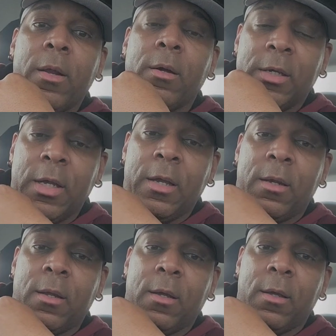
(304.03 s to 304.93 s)
again,
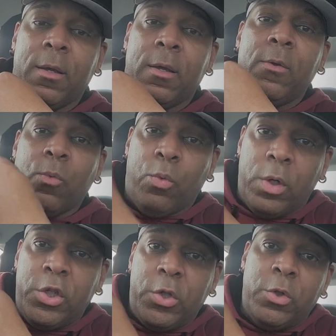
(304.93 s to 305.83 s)

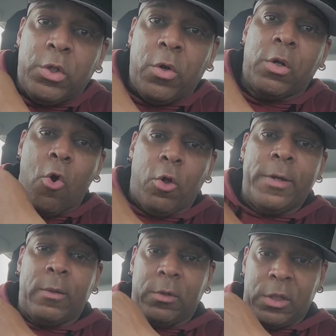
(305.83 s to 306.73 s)
once you start calling
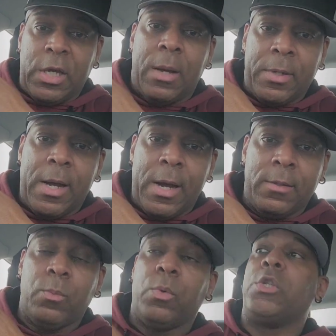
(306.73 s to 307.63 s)
out the top
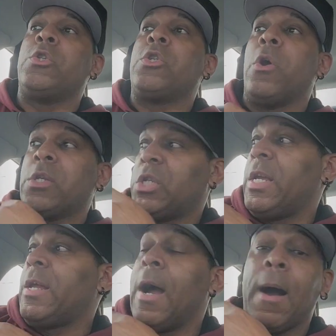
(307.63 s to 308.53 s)
guys, once you start
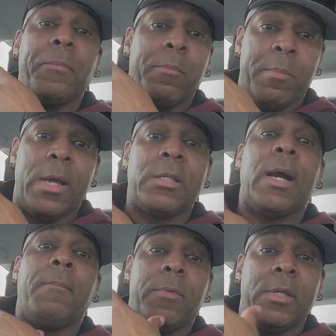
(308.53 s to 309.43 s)
saying, I'm the best,
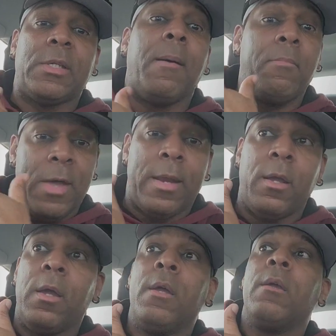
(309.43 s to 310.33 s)
I'm this, I'm that,
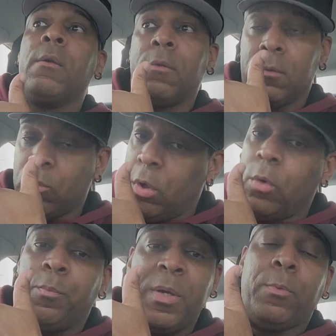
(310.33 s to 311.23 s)
well,
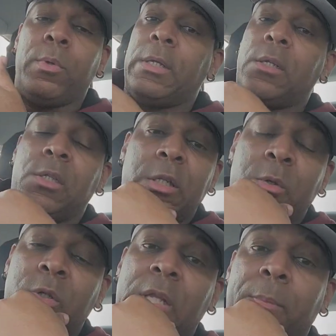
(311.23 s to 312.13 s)
people need to see you
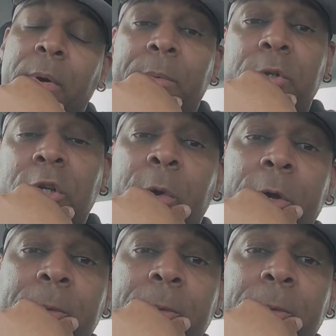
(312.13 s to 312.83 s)
step up and show it.